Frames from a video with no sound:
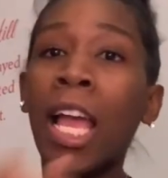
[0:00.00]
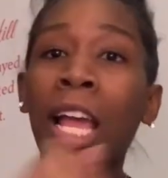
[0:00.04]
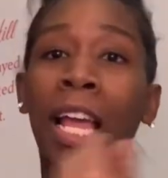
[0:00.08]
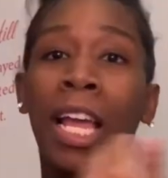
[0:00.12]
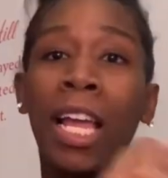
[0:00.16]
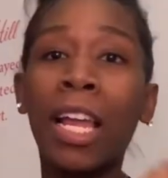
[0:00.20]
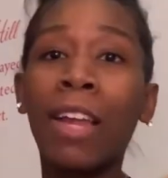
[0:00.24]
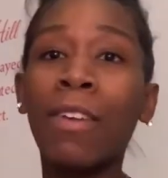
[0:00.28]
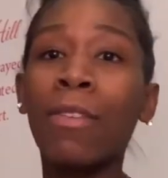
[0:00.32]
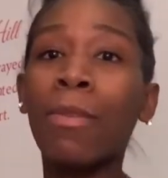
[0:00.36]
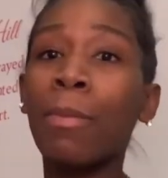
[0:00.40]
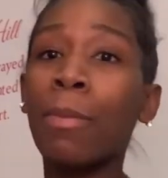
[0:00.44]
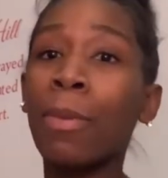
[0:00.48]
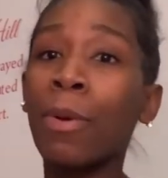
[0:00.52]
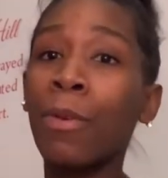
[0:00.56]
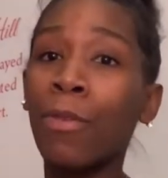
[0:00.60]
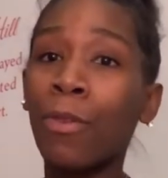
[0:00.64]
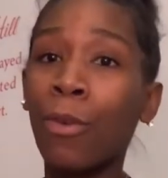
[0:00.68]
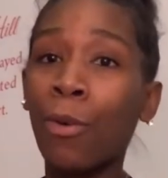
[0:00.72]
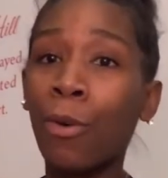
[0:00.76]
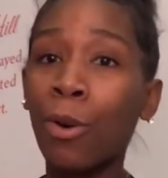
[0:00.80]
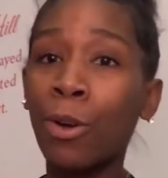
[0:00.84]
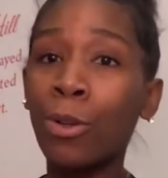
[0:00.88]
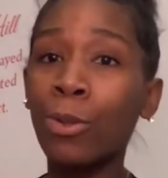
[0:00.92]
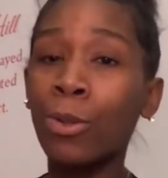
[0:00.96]
Even
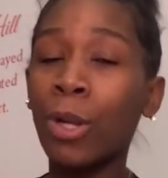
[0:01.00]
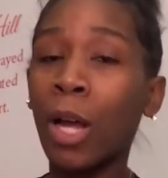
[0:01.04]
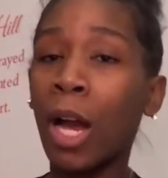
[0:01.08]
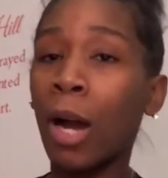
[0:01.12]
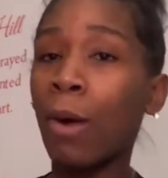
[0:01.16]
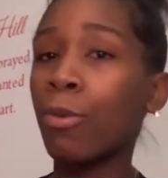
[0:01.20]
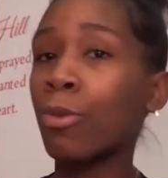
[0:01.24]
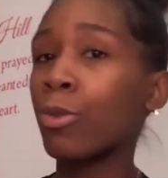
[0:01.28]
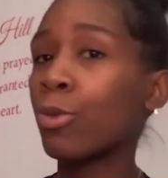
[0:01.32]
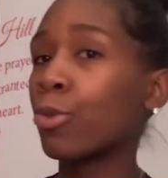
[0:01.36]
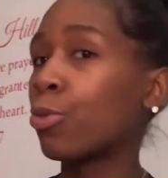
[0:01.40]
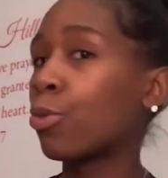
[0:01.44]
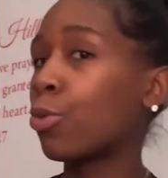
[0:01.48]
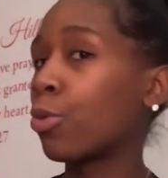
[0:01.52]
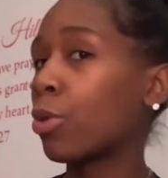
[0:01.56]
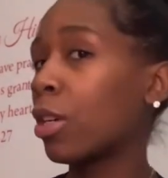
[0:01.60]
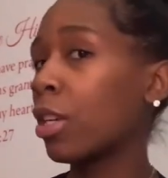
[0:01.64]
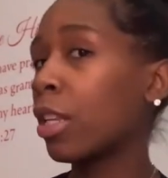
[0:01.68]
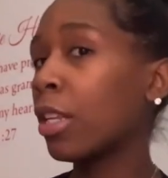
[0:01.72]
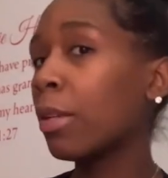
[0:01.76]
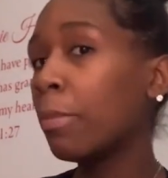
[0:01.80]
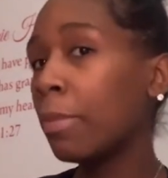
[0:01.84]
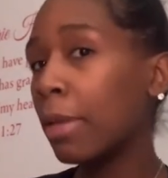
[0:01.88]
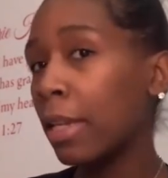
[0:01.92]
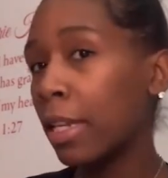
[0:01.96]
before, you know, I was really
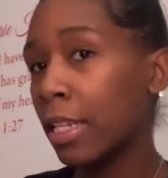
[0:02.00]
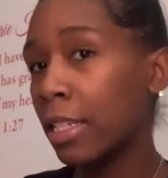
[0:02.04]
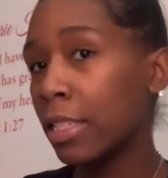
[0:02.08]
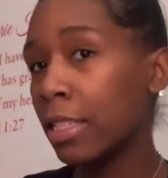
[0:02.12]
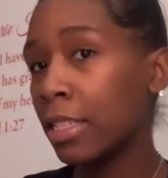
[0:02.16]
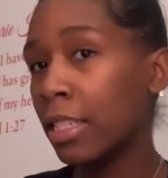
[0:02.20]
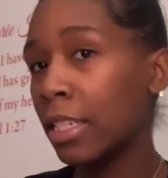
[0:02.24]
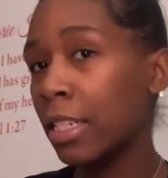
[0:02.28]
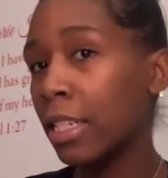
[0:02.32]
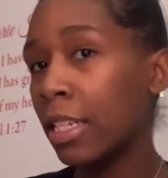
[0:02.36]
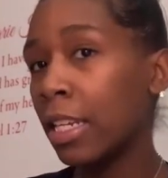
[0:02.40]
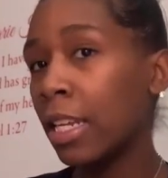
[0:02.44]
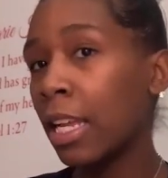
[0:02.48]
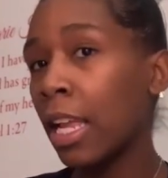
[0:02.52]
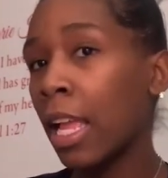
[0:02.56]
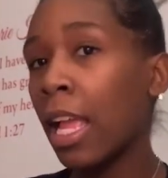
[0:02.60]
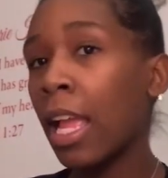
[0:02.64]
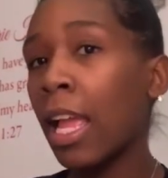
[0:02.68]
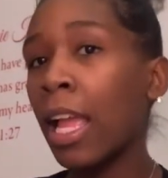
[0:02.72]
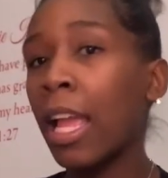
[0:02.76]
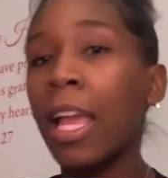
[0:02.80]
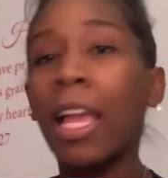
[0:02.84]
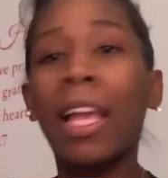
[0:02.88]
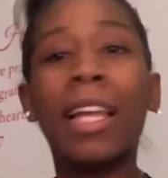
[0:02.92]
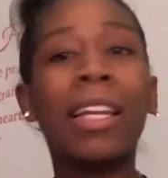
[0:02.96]
busy. And
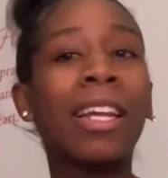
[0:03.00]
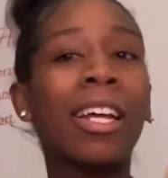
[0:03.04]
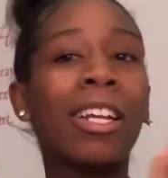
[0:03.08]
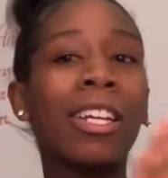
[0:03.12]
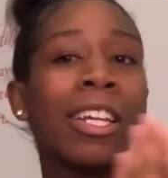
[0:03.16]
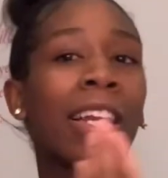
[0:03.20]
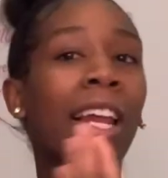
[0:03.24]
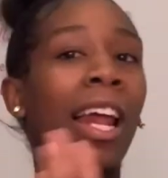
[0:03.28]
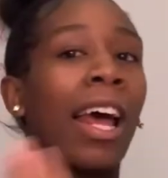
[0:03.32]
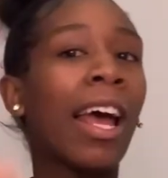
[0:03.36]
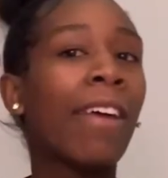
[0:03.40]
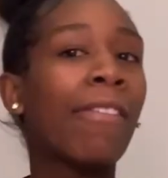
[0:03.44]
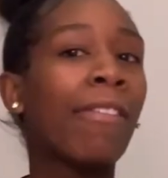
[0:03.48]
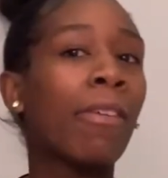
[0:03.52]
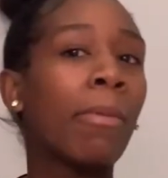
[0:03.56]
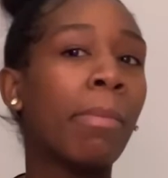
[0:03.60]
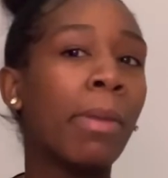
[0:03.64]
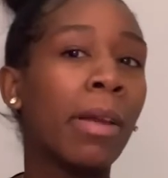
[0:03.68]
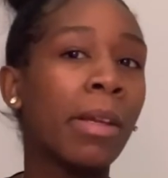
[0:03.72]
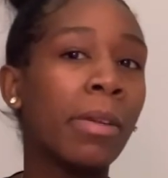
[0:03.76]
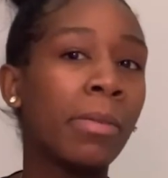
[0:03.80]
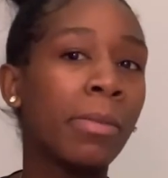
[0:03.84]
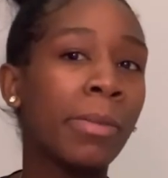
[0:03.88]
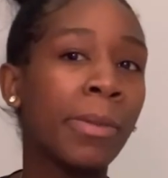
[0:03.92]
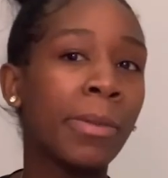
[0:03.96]
now that I have a
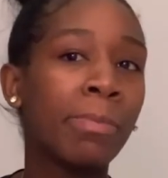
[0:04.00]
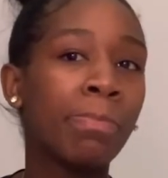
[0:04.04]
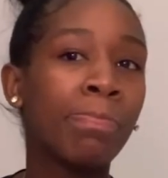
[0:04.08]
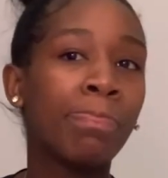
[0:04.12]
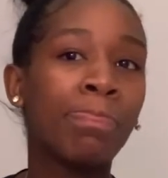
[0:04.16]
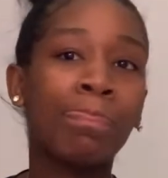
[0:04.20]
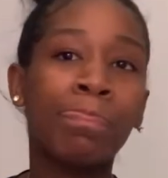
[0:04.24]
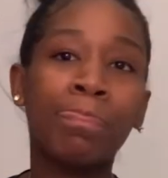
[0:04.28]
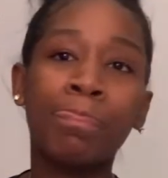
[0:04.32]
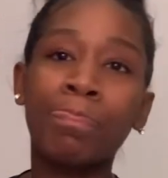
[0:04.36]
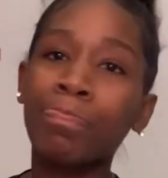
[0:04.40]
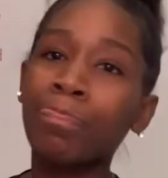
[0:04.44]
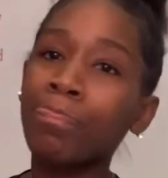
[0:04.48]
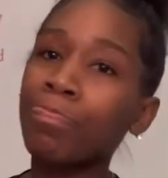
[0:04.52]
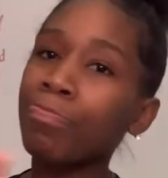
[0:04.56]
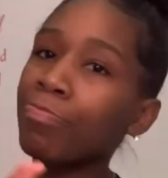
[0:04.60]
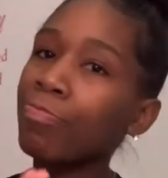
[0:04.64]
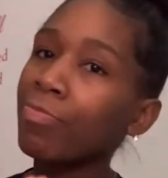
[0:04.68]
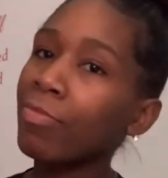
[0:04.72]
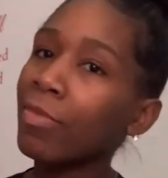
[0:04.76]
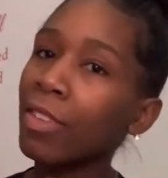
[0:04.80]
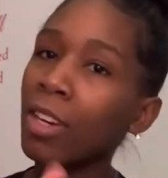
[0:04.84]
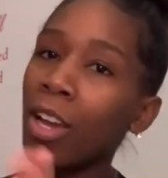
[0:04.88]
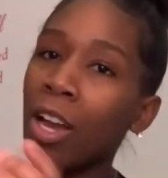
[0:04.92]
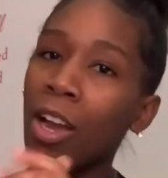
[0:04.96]
baby,
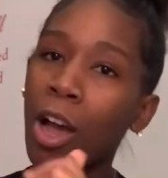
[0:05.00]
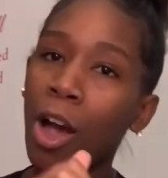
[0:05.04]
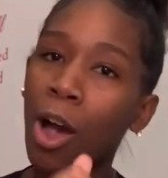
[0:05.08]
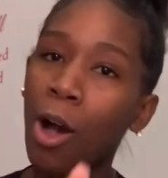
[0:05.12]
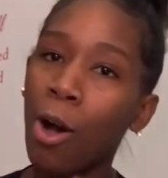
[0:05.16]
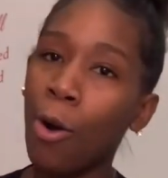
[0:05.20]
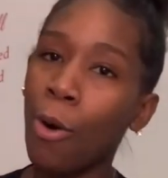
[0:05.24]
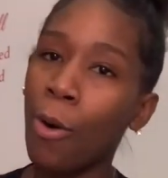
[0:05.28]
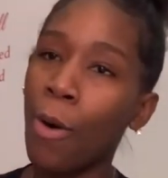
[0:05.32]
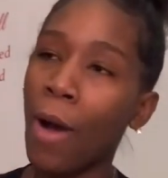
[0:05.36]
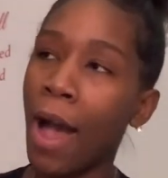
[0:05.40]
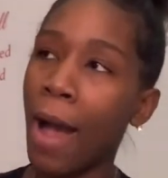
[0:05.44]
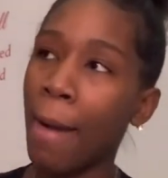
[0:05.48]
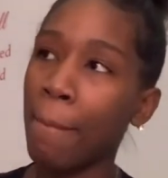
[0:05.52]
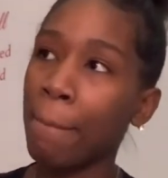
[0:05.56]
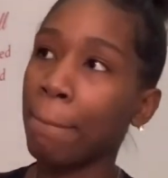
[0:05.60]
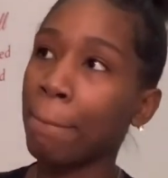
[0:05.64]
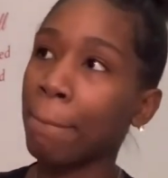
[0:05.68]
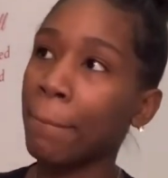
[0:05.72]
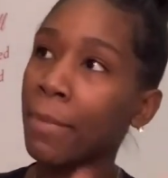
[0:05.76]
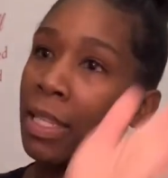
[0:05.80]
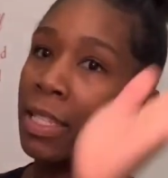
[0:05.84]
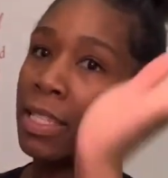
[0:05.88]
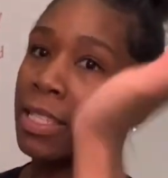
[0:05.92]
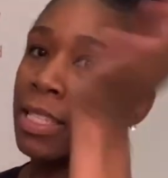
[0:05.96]
oh, I'm
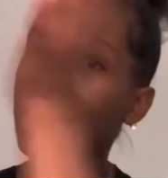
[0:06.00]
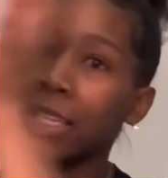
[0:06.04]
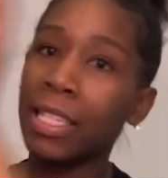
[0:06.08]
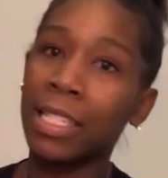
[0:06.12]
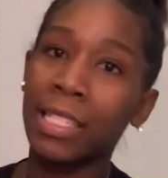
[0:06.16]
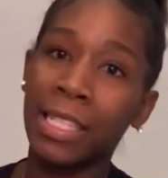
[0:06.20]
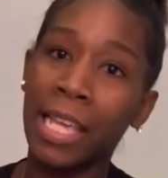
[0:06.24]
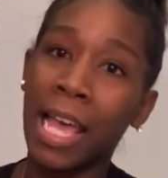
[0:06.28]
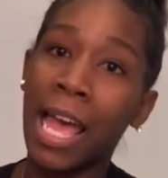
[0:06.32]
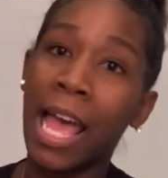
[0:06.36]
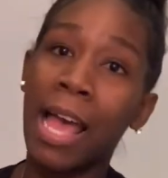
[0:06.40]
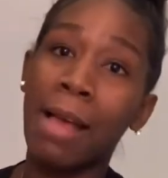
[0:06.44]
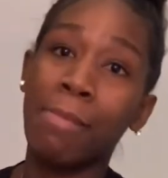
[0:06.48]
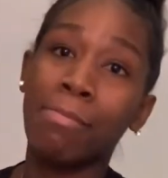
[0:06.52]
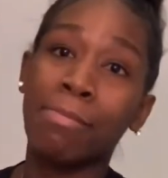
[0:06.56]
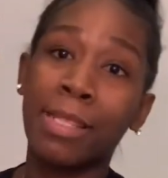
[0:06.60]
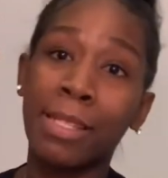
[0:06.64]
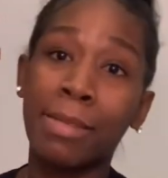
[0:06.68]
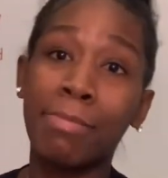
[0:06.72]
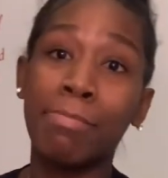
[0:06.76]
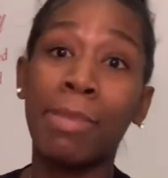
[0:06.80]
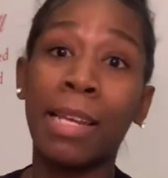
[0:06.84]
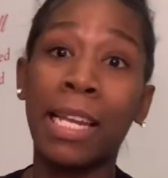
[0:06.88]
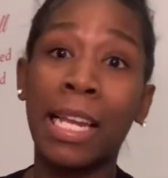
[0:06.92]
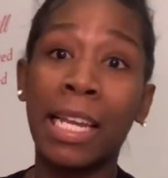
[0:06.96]
10 times
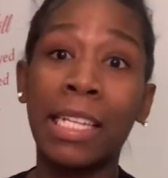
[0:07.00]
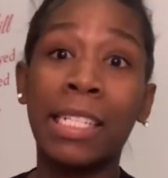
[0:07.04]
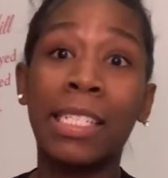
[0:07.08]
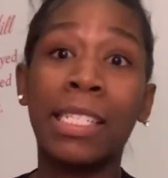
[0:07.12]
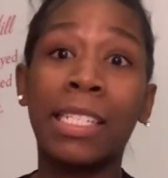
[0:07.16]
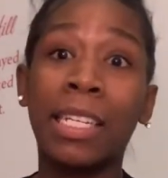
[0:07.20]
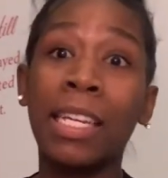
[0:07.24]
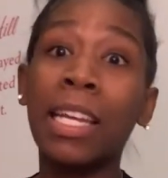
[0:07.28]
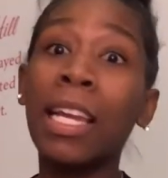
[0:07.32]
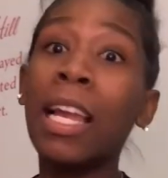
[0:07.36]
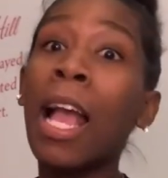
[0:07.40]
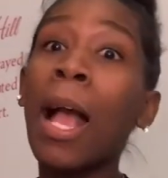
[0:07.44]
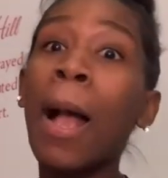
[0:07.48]
busy.